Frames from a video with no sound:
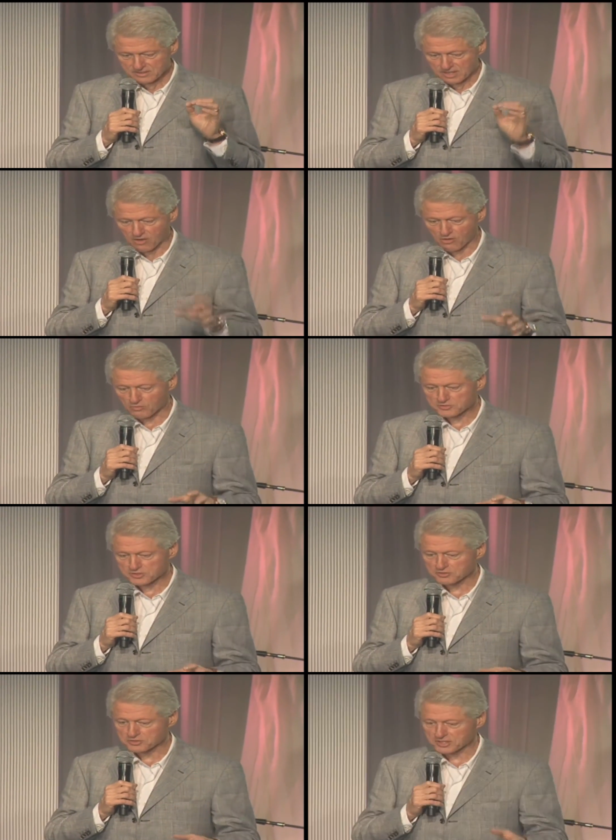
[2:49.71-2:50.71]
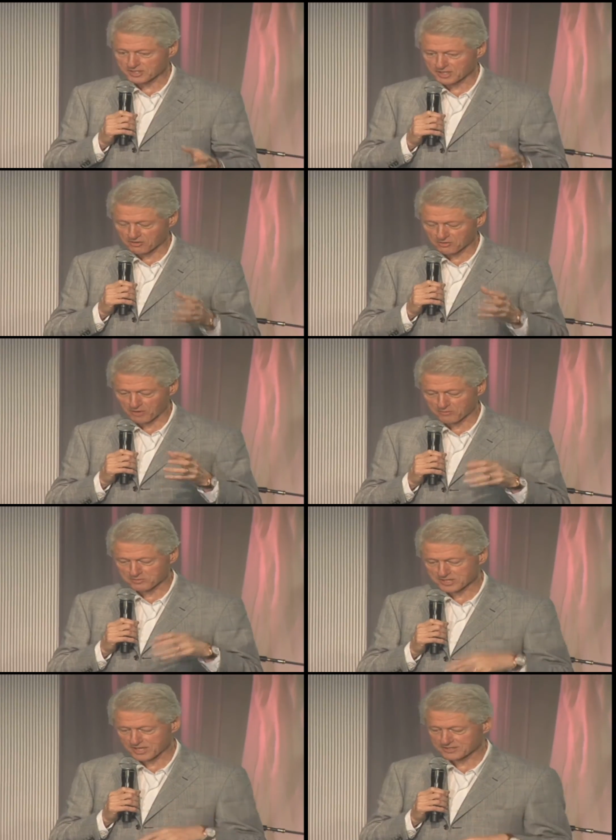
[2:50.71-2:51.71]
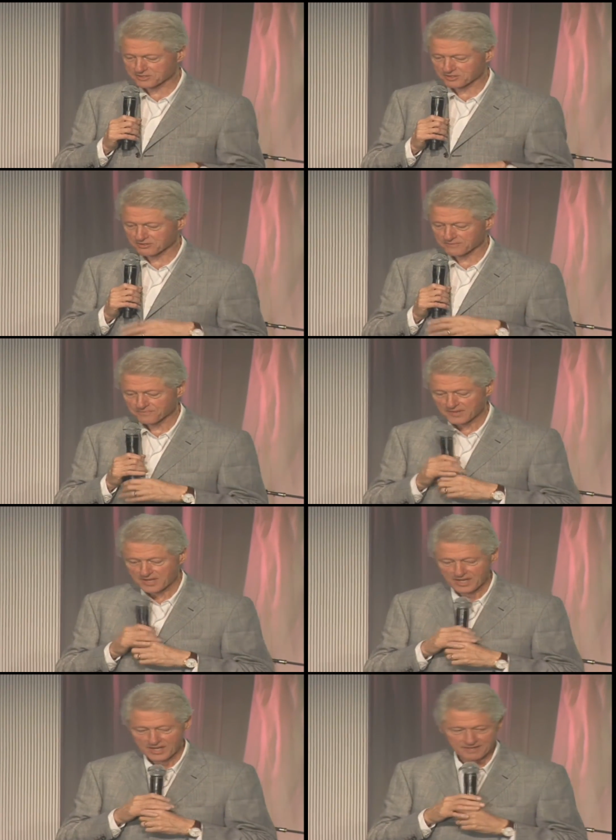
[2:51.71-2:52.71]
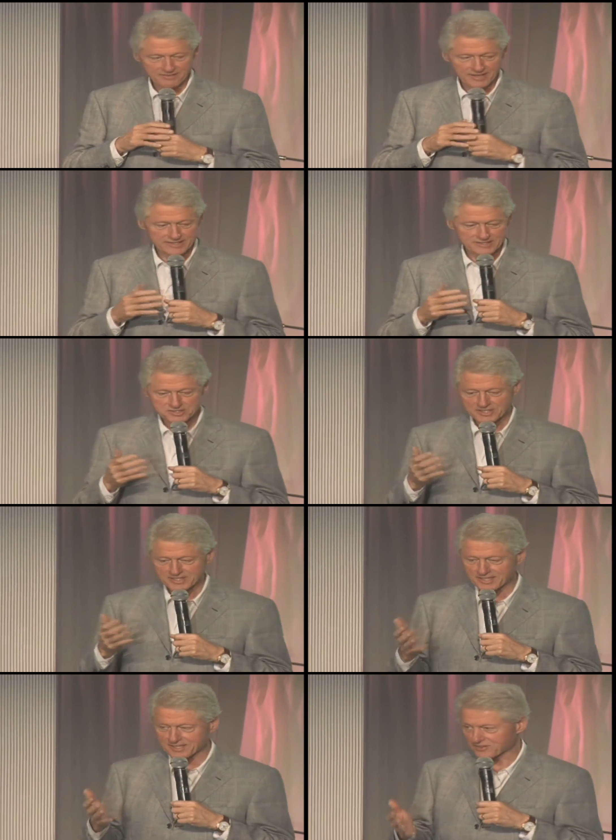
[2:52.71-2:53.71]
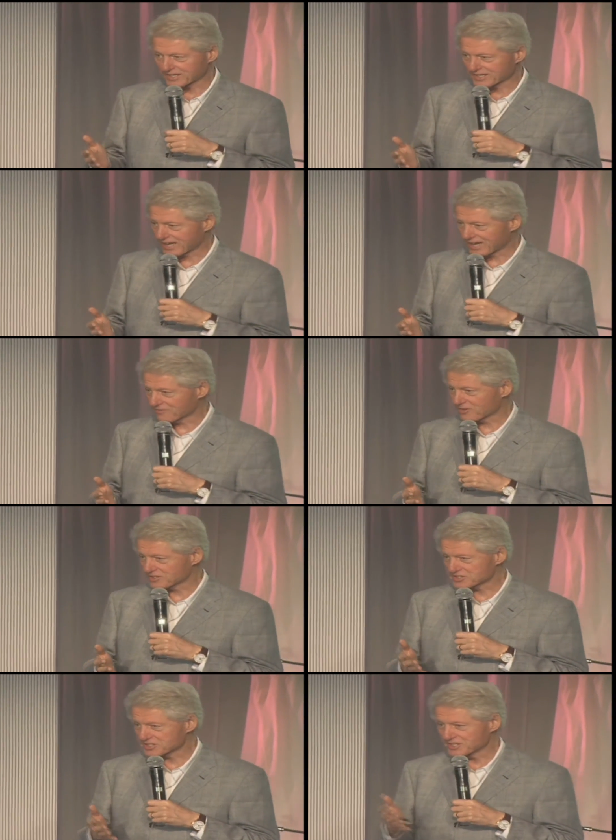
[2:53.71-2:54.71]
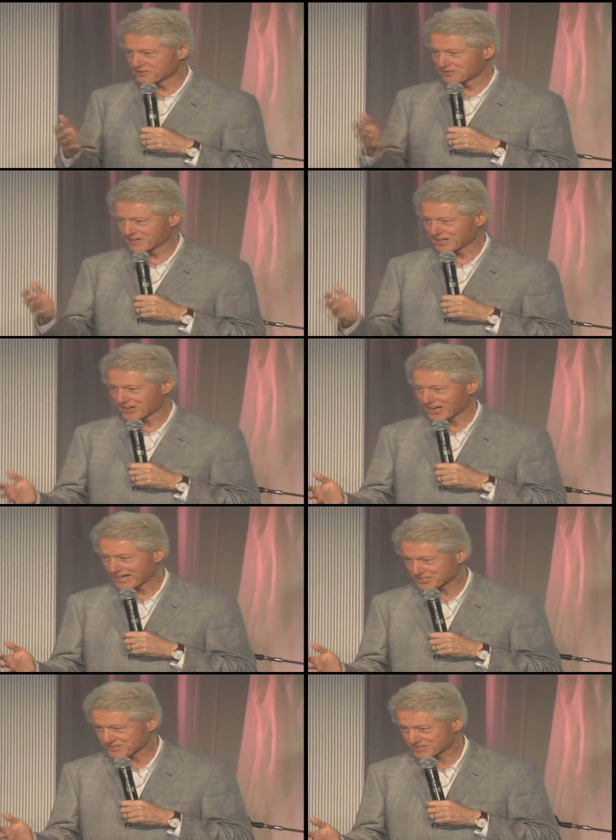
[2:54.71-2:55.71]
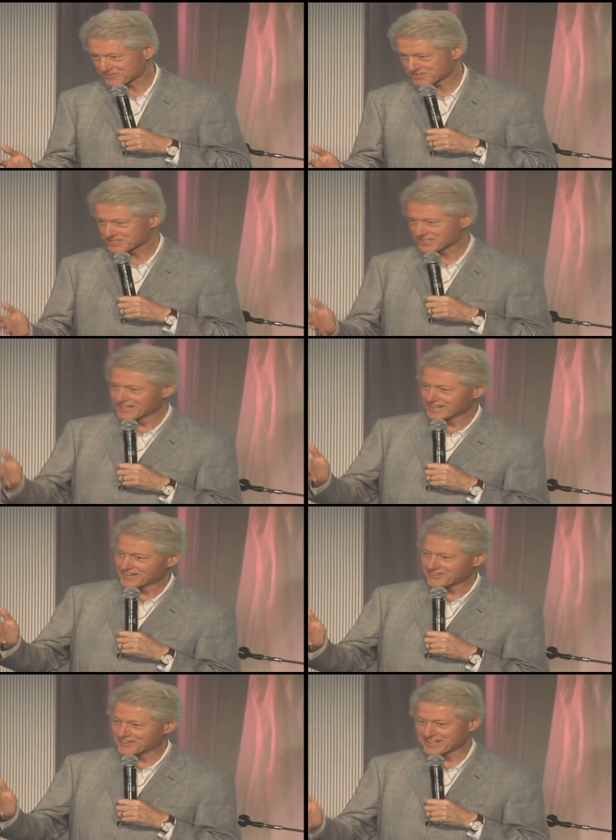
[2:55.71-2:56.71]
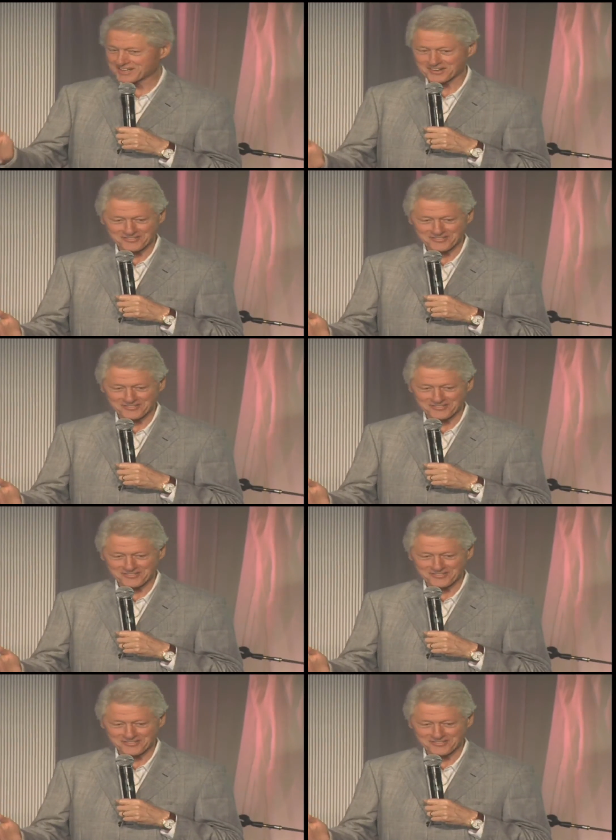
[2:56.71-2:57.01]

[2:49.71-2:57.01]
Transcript: home so she could go to Barbra's concert in Vegas, she then agreed to have what she knew would be her last Christmas with her